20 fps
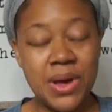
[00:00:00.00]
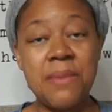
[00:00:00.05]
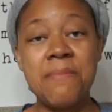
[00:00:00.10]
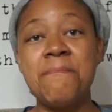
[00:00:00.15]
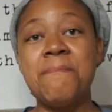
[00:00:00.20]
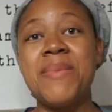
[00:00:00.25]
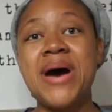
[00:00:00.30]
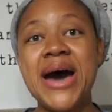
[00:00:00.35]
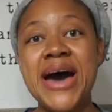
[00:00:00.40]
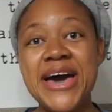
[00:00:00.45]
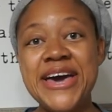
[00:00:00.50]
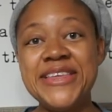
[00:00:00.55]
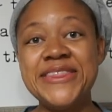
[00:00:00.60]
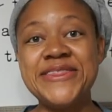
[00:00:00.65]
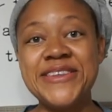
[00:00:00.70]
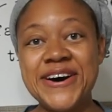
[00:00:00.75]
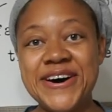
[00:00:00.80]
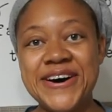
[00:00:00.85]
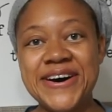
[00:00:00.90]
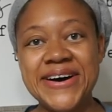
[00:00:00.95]
my
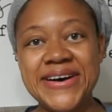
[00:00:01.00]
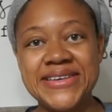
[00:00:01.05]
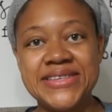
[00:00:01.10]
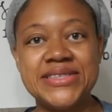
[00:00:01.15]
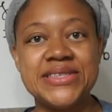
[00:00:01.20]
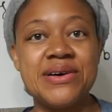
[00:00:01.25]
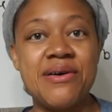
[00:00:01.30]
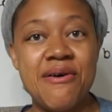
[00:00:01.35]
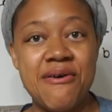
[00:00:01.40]
thoughts